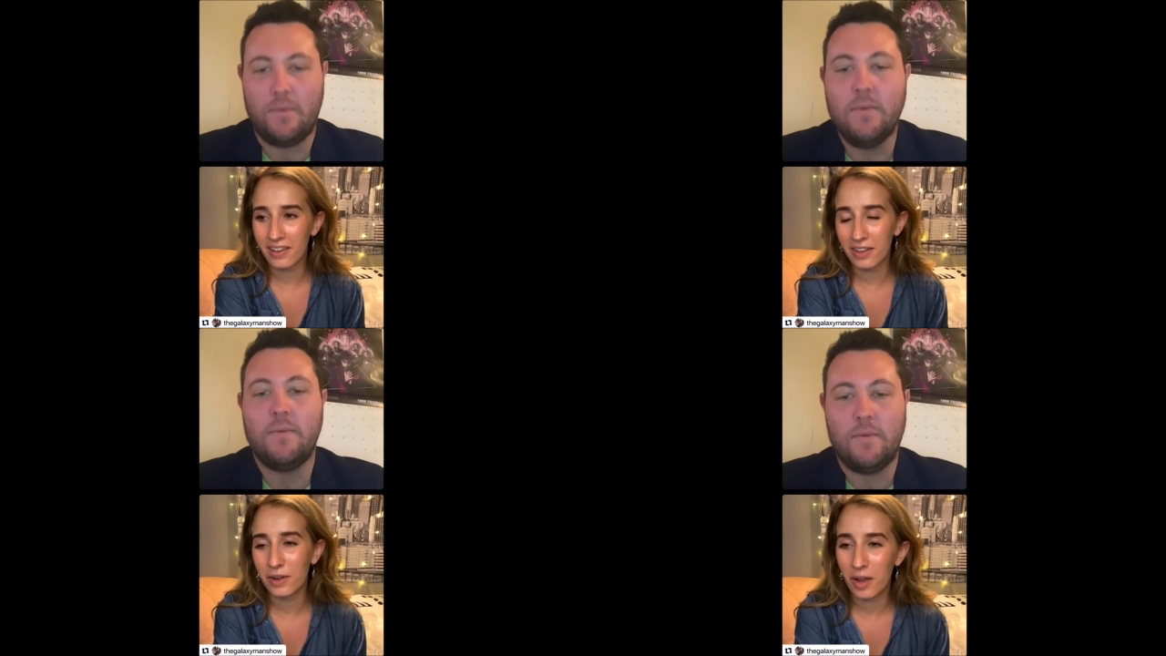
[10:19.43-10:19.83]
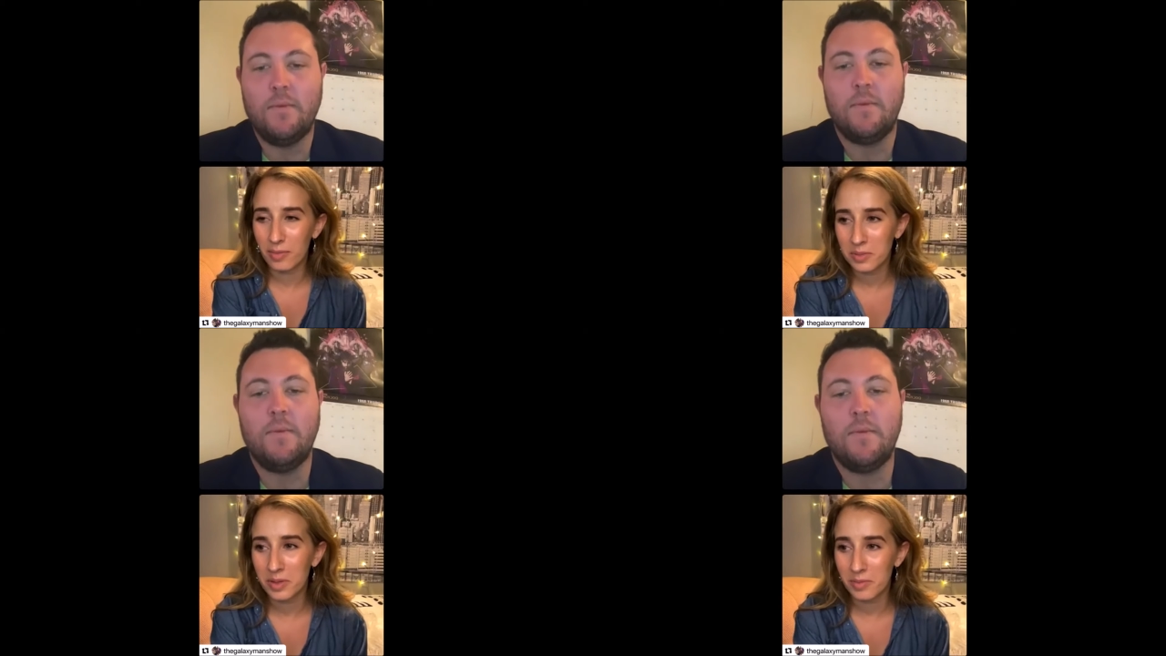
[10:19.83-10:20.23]
Speaker 1: you know, come
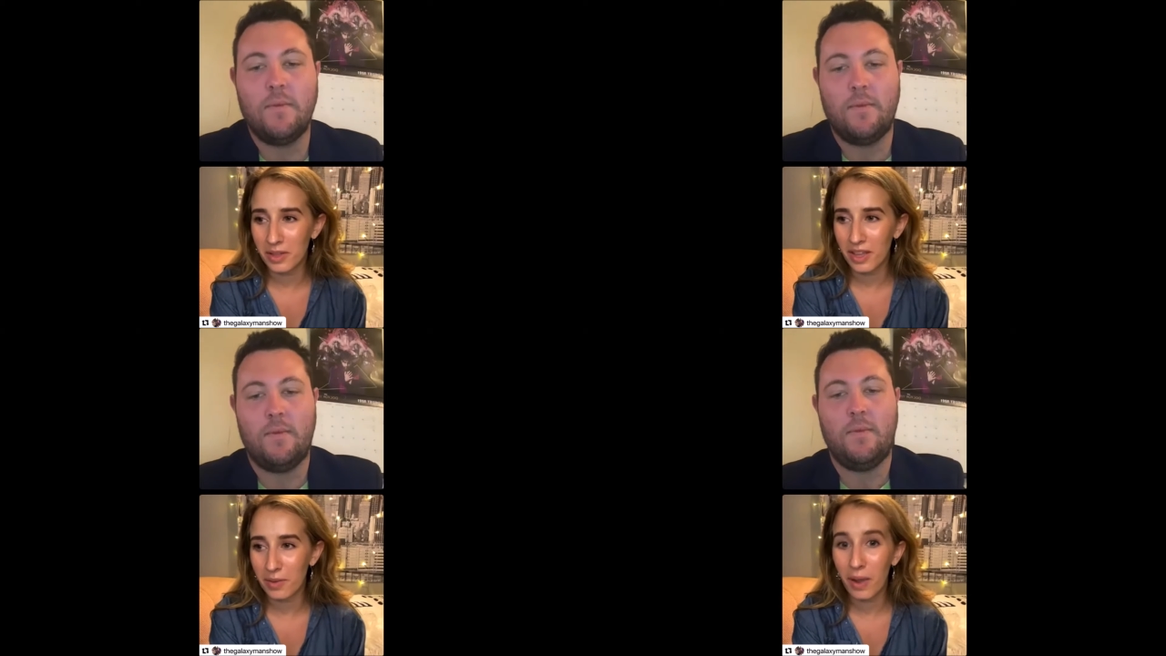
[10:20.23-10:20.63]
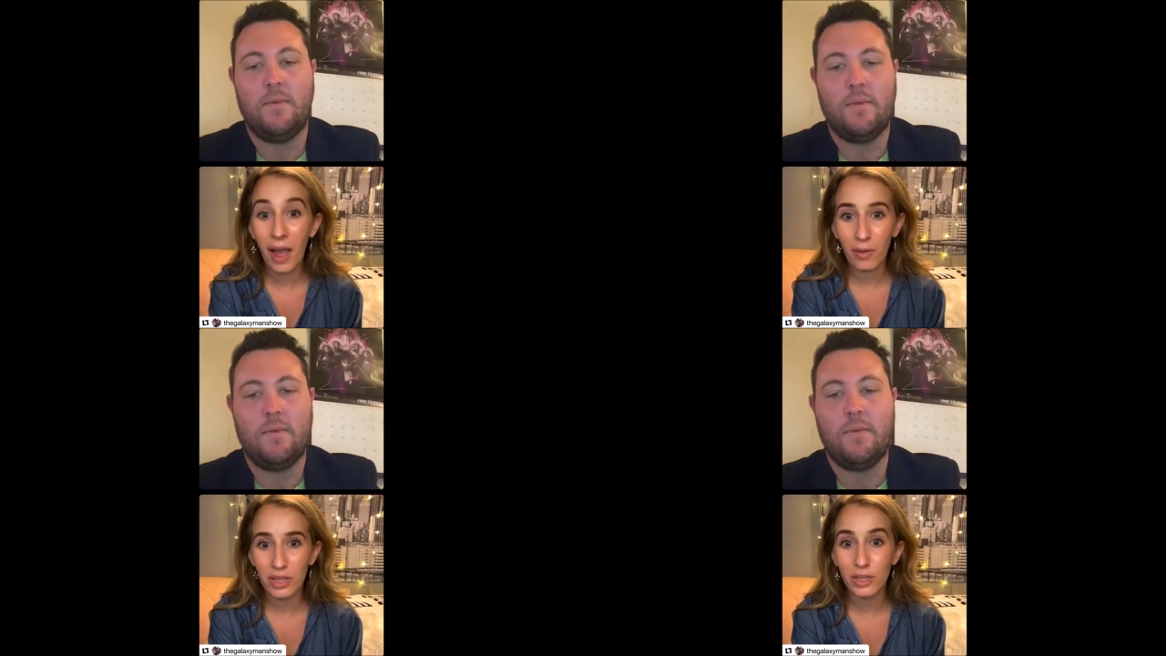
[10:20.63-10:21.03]
to me and be like,
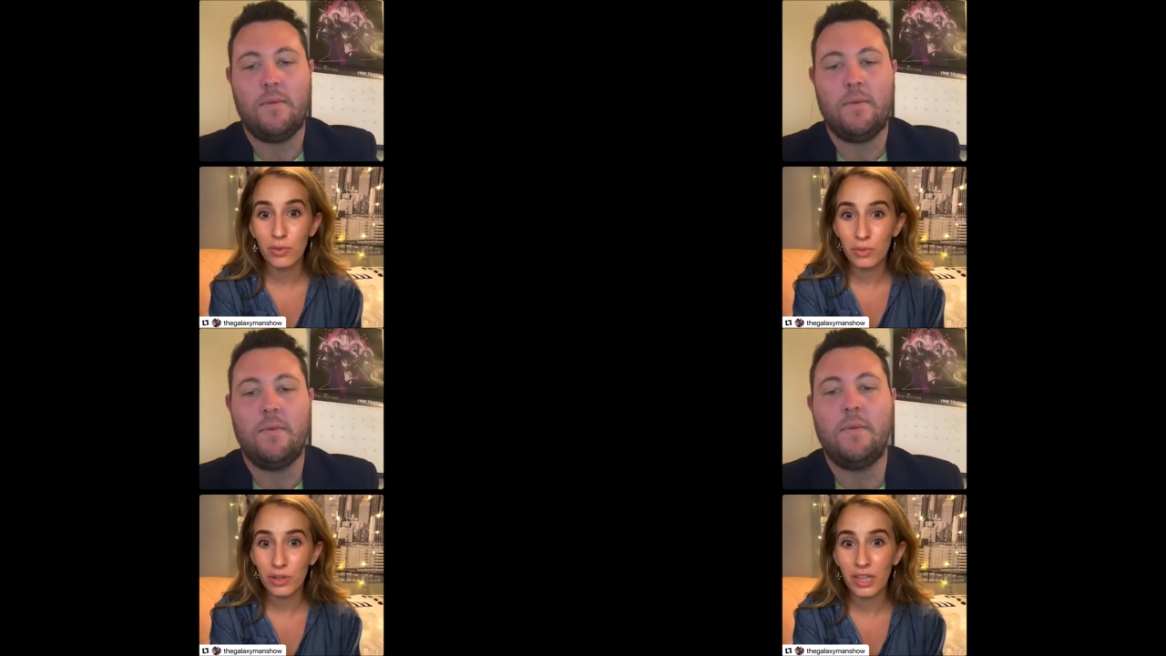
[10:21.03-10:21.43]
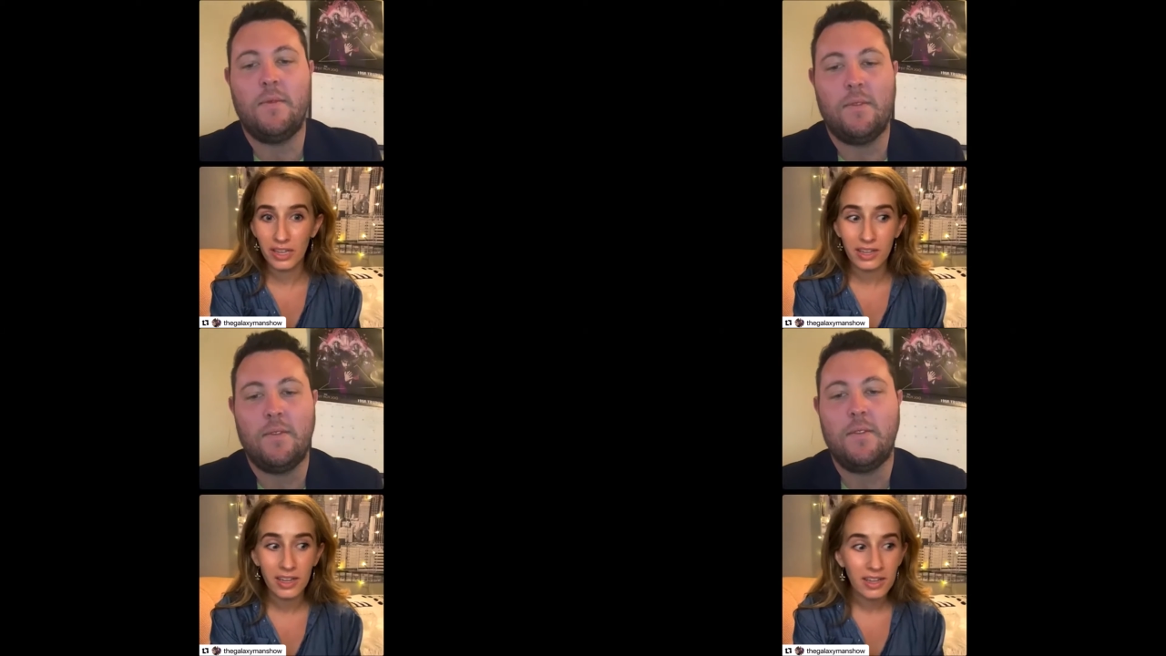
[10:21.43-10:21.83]
wow, like you
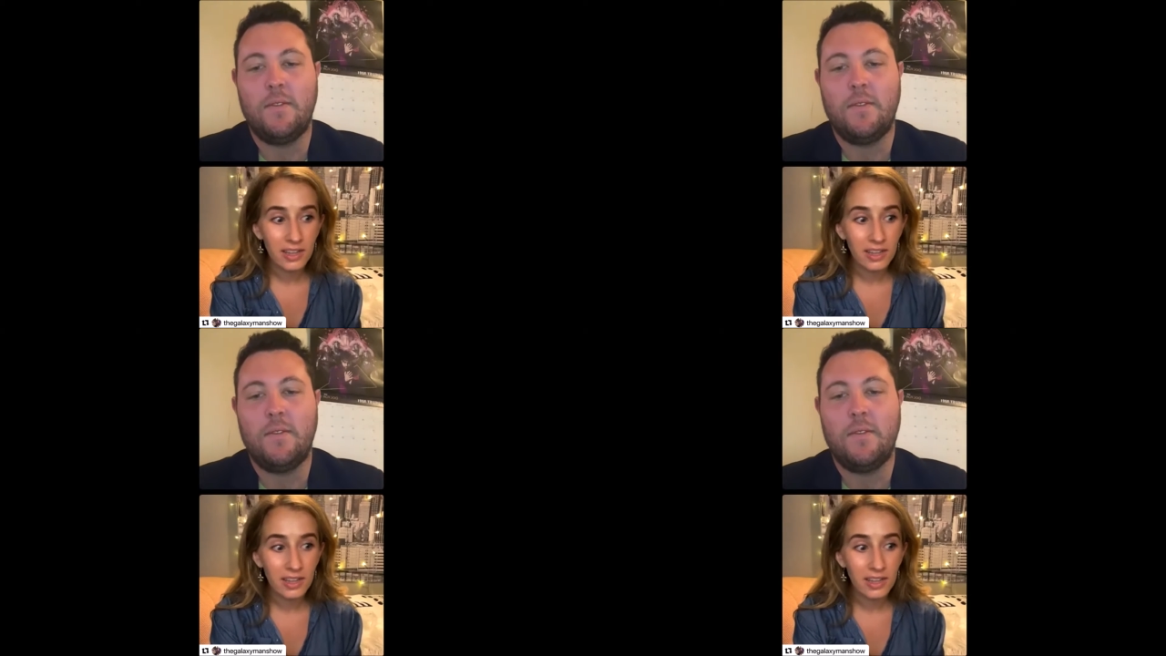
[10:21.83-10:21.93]
really